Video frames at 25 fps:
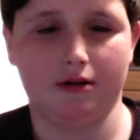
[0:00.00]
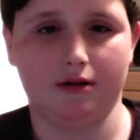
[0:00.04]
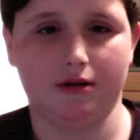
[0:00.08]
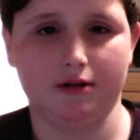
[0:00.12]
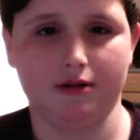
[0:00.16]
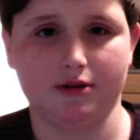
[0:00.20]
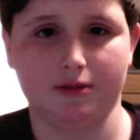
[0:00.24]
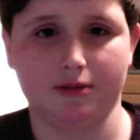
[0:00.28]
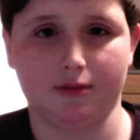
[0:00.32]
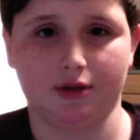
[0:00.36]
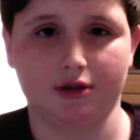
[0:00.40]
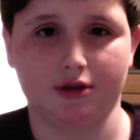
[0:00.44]

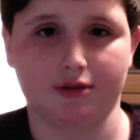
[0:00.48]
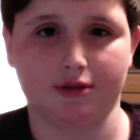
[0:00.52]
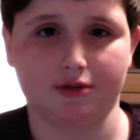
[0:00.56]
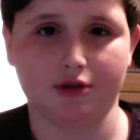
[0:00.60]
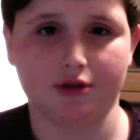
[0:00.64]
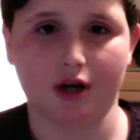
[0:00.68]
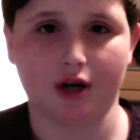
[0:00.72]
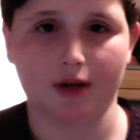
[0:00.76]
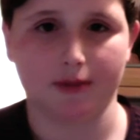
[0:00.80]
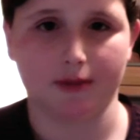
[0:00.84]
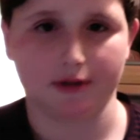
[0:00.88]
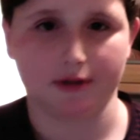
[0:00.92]
some more
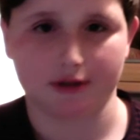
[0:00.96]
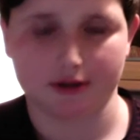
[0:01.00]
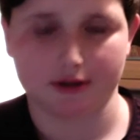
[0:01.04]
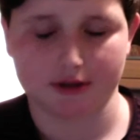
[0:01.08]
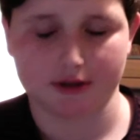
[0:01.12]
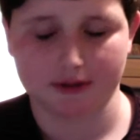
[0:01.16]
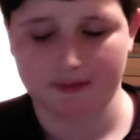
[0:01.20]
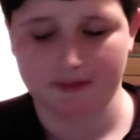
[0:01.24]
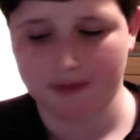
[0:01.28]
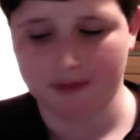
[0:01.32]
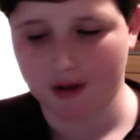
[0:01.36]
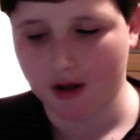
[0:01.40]

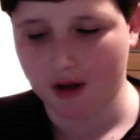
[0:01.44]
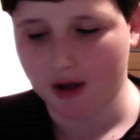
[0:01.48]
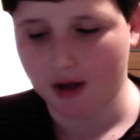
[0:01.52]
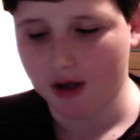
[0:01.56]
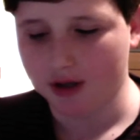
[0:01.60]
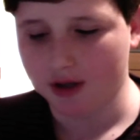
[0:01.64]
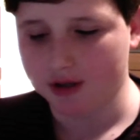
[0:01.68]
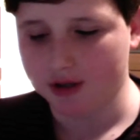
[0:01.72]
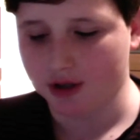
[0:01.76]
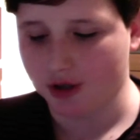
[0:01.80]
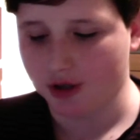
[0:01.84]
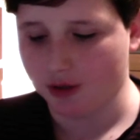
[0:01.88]
subscribers.
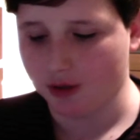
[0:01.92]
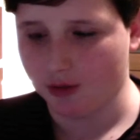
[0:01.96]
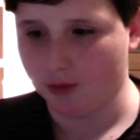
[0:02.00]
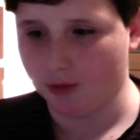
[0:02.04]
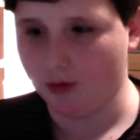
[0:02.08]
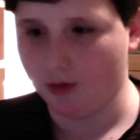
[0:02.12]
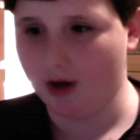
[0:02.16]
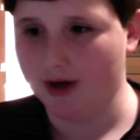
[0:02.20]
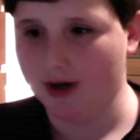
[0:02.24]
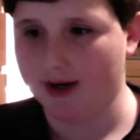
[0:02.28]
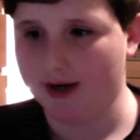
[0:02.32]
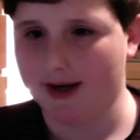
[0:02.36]
So
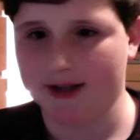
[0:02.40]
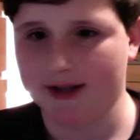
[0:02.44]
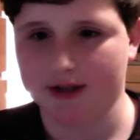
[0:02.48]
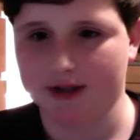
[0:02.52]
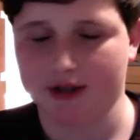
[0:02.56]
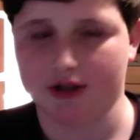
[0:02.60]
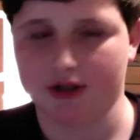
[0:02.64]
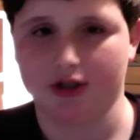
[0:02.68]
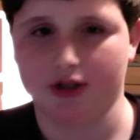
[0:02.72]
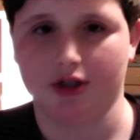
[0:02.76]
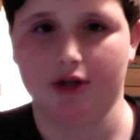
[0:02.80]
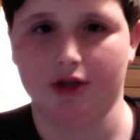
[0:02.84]
what I'd ask
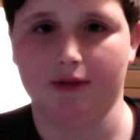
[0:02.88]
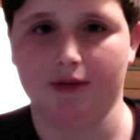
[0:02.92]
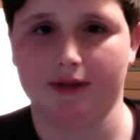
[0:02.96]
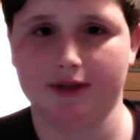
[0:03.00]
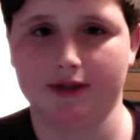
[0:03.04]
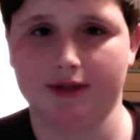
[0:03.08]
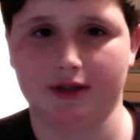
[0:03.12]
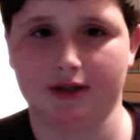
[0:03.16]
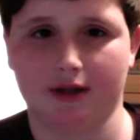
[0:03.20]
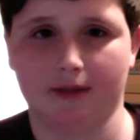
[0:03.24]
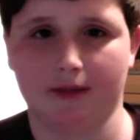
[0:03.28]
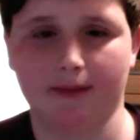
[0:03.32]
you to do is
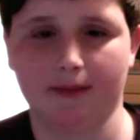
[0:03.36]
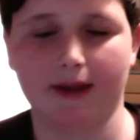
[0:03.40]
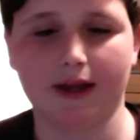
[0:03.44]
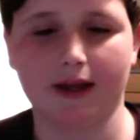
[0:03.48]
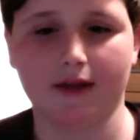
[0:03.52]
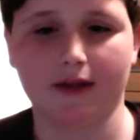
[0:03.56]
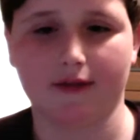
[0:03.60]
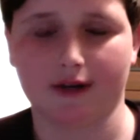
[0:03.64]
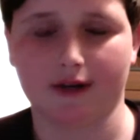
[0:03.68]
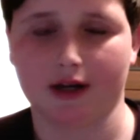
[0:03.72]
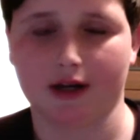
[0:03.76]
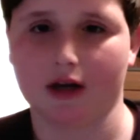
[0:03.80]
like make a
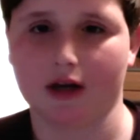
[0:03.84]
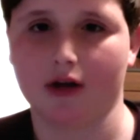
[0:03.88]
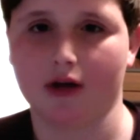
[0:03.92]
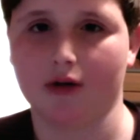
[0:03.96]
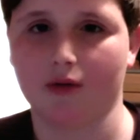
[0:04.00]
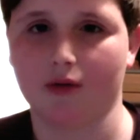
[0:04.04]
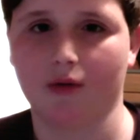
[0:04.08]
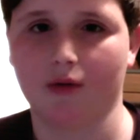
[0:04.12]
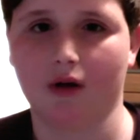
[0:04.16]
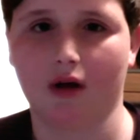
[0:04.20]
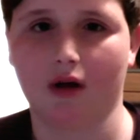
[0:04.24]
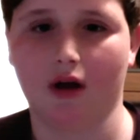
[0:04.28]

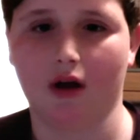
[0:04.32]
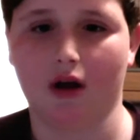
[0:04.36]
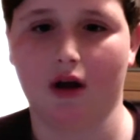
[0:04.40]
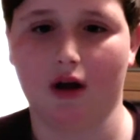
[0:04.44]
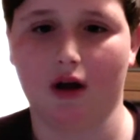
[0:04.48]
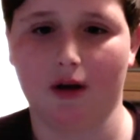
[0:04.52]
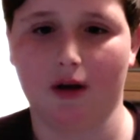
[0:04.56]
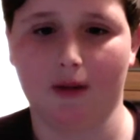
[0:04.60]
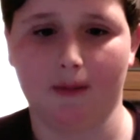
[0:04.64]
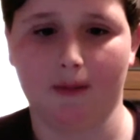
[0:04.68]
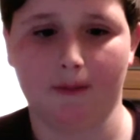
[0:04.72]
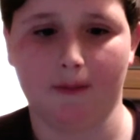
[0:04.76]
video
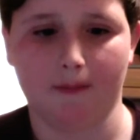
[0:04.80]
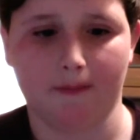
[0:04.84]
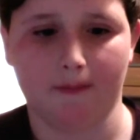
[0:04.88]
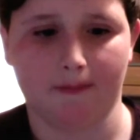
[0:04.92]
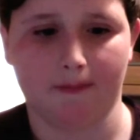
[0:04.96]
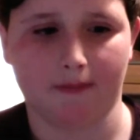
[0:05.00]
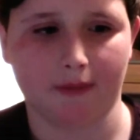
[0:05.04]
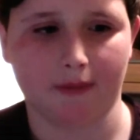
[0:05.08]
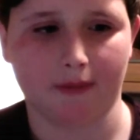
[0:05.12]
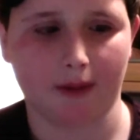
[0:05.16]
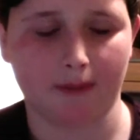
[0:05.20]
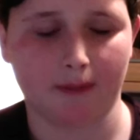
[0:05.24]
um,
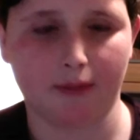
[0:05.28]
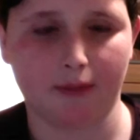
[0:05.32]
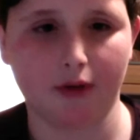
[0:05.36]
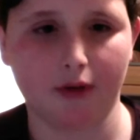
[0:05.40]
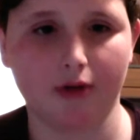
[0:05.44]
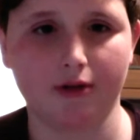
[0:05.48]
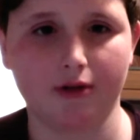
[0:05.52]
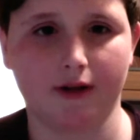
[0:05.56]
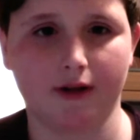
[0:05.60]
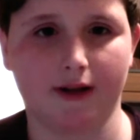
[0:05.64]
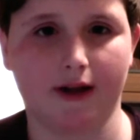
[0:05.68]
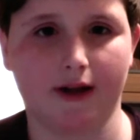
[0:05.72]
and
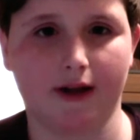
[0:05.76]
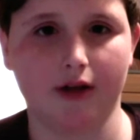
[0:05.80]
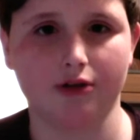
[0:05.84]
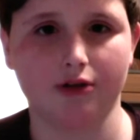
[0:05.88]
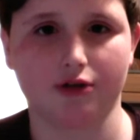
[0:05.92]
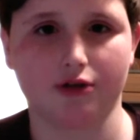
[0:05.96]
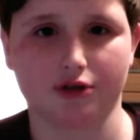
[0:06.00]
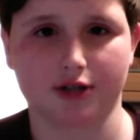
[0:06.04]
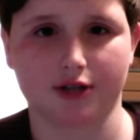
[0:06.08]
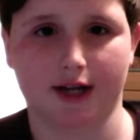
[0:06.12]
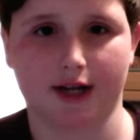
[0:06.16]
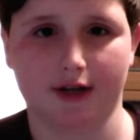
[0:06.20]
put it on
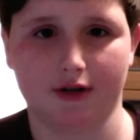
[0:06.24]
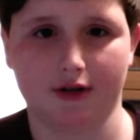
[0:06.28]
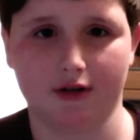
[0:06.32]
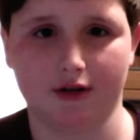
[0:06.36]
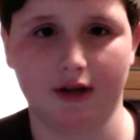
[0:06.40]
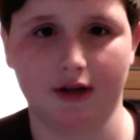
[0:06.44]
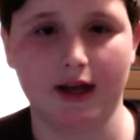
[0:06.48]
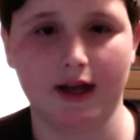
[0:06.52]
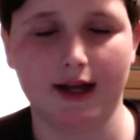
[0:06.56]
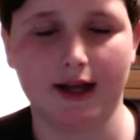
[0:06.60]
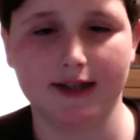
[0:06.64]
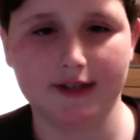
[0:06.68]
your channel,
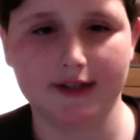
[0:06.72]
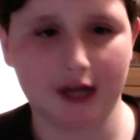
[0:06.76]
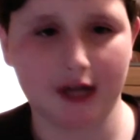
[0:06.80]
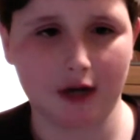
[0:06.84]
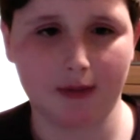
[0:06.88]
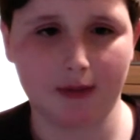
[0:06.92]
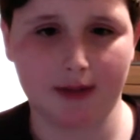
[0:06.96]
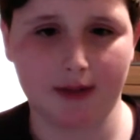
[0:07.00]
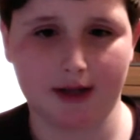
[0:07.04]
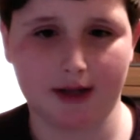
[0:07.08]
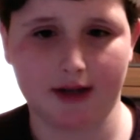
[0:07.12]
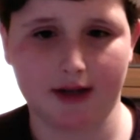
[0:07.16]
tell
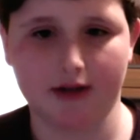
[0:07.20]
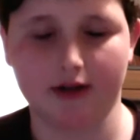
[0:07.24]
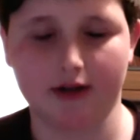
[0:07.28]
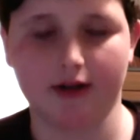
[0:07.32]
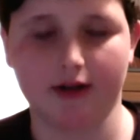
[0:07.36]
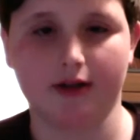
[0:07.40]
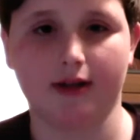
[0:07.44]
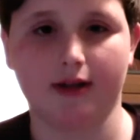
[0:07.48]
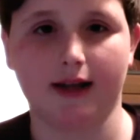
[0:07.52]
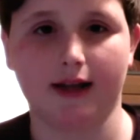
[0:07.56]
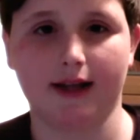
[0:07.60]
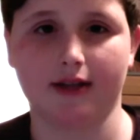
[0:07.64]
me in the
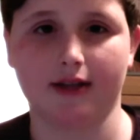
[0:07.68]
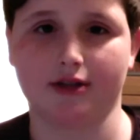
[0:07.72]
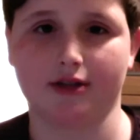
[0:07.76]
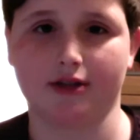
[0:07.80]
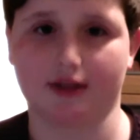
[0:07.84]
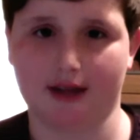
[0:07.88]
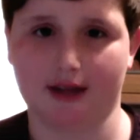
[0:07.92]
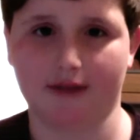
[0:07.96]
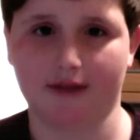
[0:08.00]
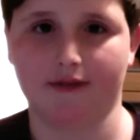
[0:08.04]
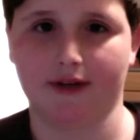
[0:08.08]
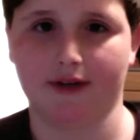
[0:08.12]
link to
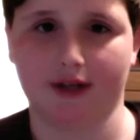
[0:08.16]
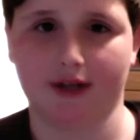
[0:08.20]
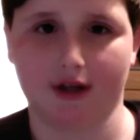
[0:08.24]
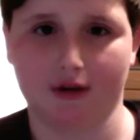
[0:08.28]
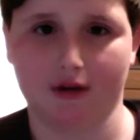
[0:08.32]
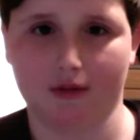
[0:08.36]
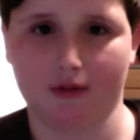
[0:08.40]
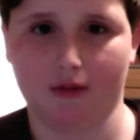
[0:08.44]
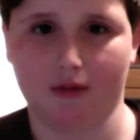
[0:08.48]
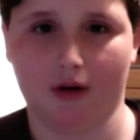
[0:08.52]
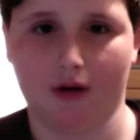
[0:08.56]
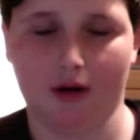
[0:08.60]
that
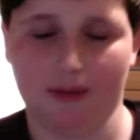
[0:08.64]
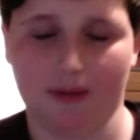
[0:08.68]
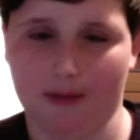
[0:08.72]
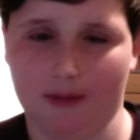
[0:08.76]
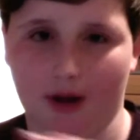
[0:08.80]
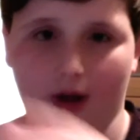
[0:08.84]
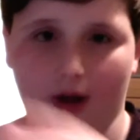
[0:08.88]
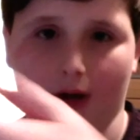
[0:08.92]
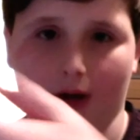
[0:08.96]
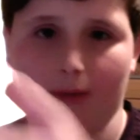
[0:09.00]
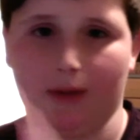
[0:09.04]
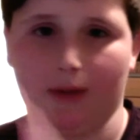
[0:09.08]
video on
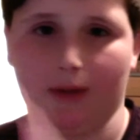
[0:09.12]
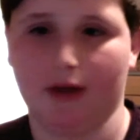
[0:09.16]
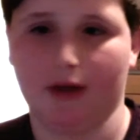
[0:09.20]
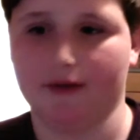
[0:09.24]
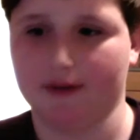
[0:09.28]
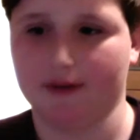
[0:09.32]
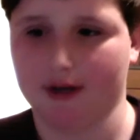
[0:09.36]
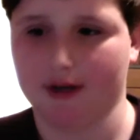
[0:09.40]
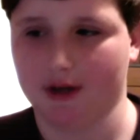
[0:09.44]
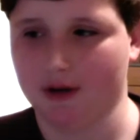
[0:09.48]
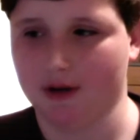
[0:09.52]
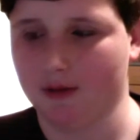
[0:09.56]
my, on my
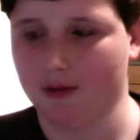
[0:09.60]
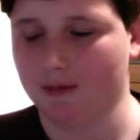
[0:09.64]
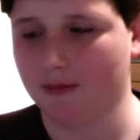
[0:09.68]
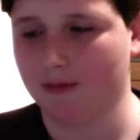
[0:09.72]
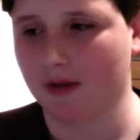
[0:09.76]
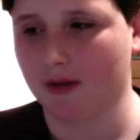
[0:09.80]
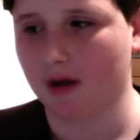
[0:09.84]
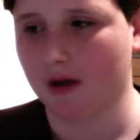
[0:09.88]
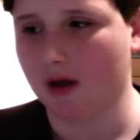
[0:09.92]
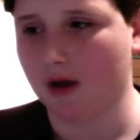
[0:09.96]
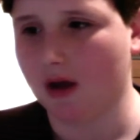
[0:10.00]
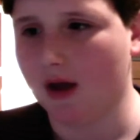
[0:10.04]
video
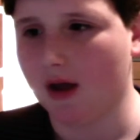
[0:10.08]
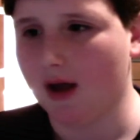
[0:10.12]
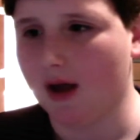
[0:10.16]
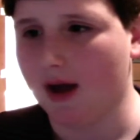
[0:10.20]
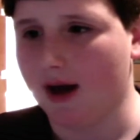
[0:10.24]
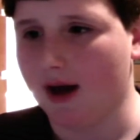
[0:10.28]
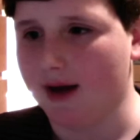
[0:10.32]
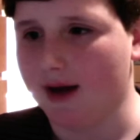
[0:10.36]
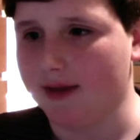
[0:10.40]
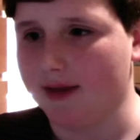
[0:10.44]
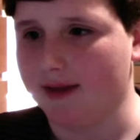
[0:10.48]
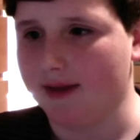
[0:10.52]

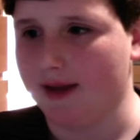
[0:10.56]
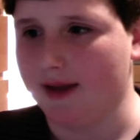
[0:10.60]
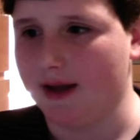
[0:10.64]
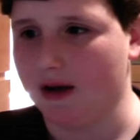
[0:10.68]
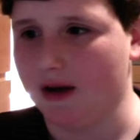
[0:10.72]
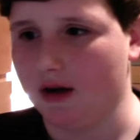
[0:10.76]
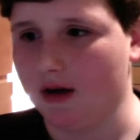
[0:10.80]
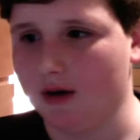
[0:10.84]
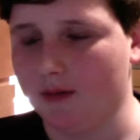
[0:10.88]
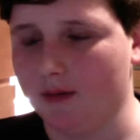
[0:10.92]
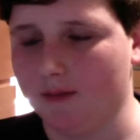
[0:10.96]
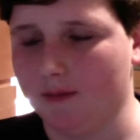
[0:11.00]
and then
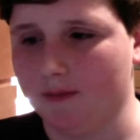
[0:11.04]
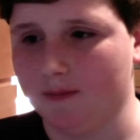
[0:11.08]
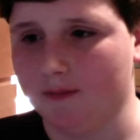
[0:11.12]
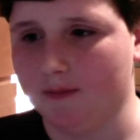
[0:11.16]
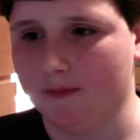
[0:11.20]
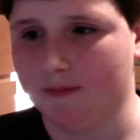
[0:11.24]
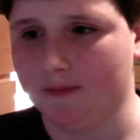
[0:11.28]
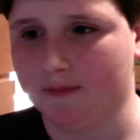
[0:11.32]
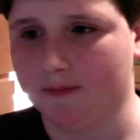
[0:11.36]
um,